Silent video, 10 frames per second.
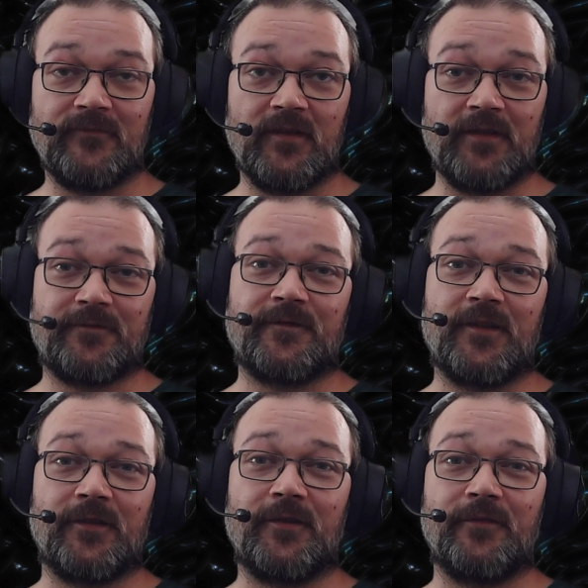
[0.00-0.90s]
if
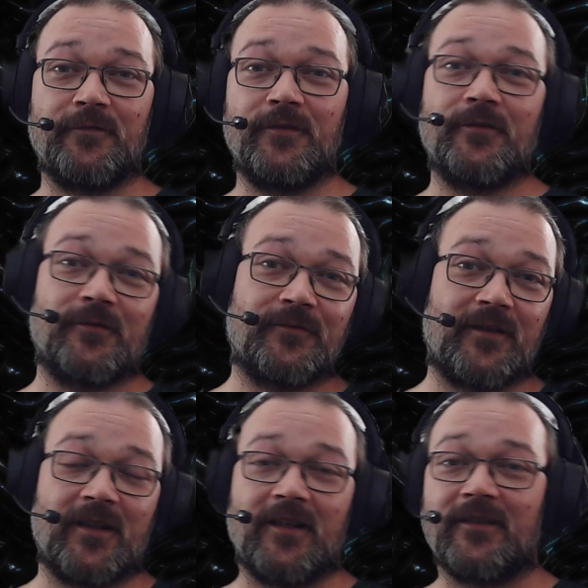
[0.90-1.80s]
none of you
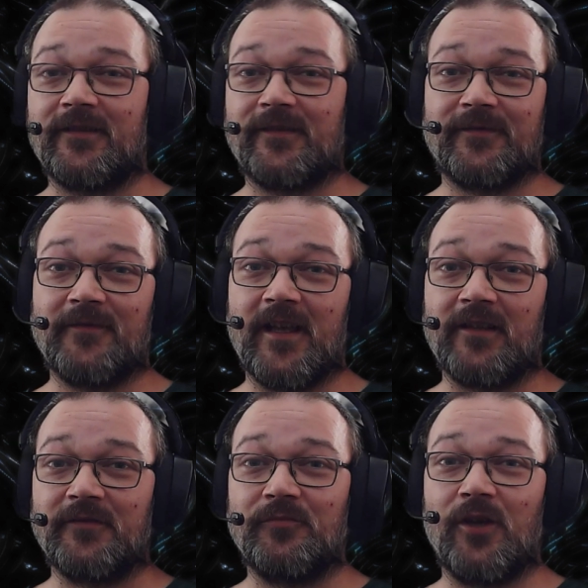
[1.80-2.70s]
are
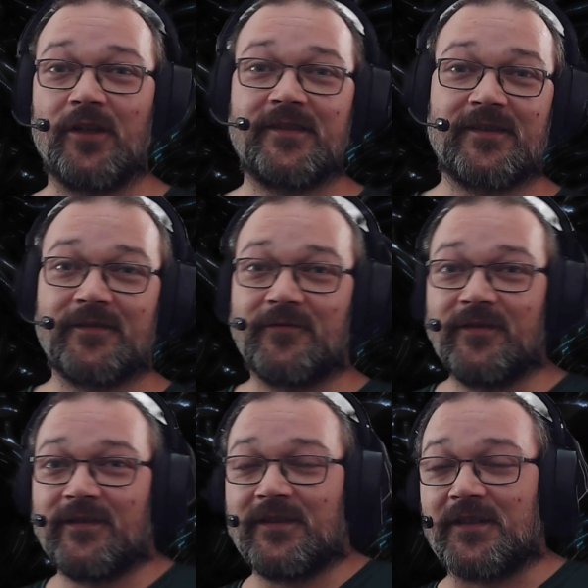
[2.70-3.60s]
Elon Musk,
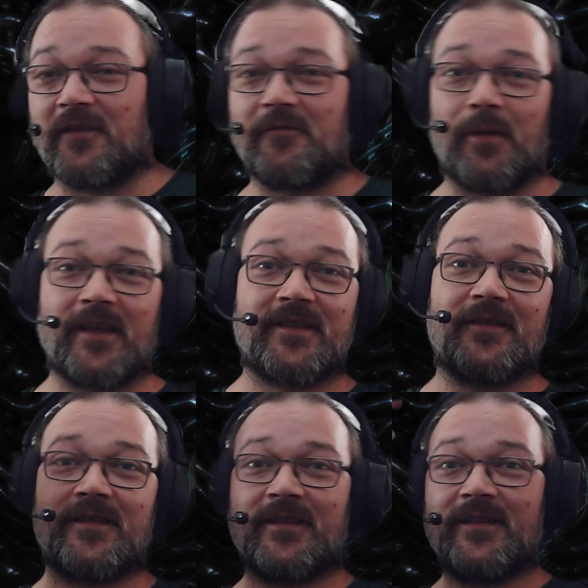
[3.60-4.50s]
Jeff Bezos,